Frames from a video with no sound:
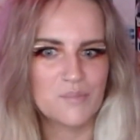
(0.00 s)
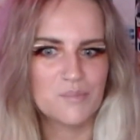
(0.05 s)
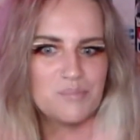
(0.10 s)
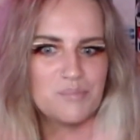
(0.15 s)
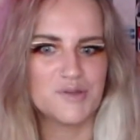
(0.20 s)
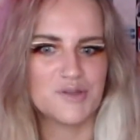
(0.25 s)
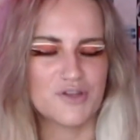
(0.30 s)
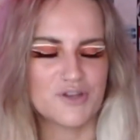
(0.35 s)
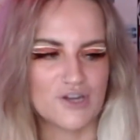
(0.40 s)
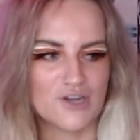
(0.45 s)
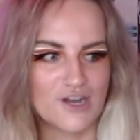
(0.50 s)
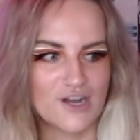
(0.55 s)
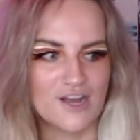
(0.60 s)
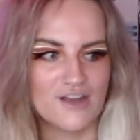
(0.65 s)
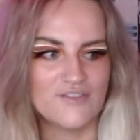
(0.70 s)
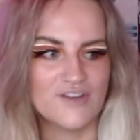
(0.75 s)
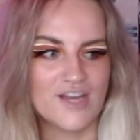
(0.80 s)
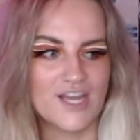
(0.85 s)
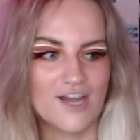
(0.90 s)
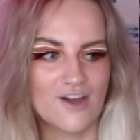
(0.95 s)
blur
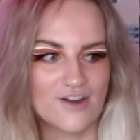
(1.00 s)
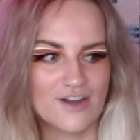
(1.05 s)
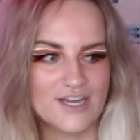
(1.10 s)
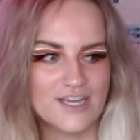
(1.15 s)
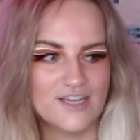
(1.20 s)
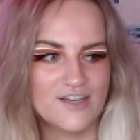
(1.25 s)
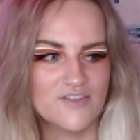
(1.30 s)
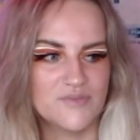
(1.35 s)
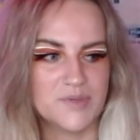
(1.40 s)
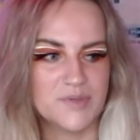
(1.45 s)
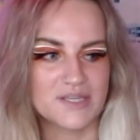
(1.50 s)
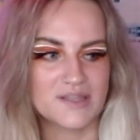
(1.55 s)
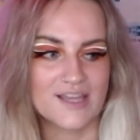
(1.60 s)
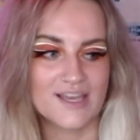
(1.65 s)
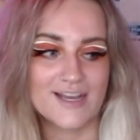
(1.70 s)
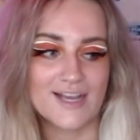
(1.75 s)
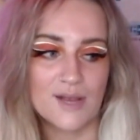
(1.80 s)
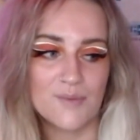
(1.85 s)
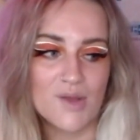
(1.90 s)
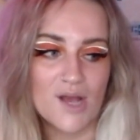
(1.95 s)
of an area of being
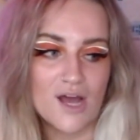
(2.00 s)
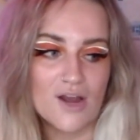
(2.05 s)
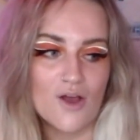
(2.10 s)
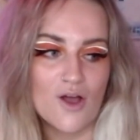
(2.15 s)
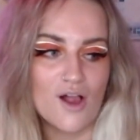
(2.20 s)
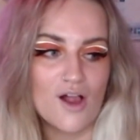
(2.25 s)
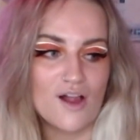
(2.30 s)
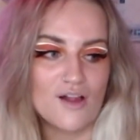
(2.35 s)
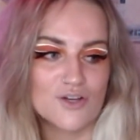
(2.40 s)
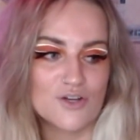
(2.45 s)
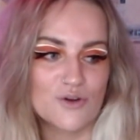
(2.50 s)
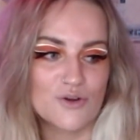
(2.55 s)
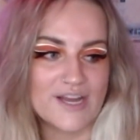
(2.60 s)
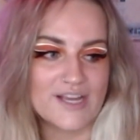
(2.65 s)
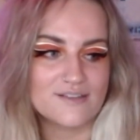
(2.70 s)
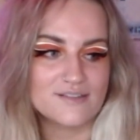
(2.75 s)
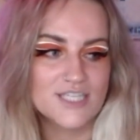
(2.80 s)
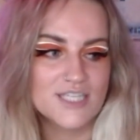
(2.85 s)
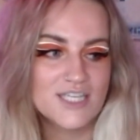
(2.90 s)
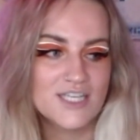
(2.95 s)
like, I'm not all
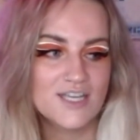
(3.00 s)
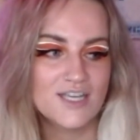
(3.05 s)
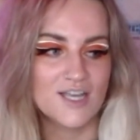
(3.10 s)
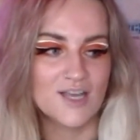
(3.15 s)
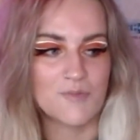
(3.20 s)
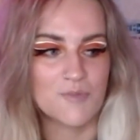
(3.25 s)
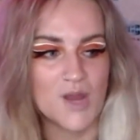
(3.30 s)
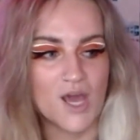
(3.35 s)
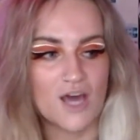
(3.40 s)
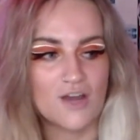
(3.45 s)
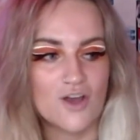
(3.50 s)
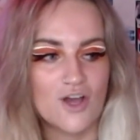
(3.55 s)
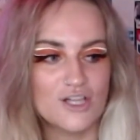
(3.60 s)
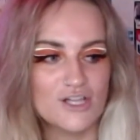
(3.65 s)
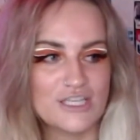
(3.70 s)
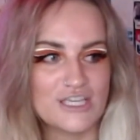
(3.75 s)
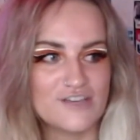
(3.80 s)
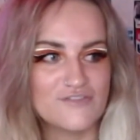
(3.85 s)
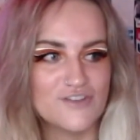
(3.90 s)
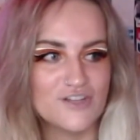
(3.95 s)
great, not all
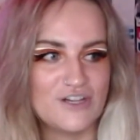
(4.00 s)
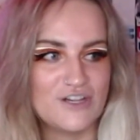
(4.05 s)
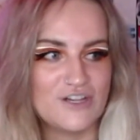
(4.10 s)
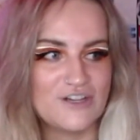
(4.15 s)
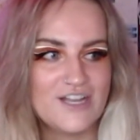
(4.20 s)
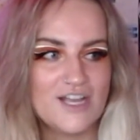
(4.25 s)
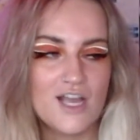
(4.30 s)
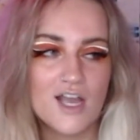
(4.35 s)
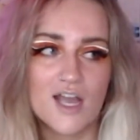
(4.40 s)
evil.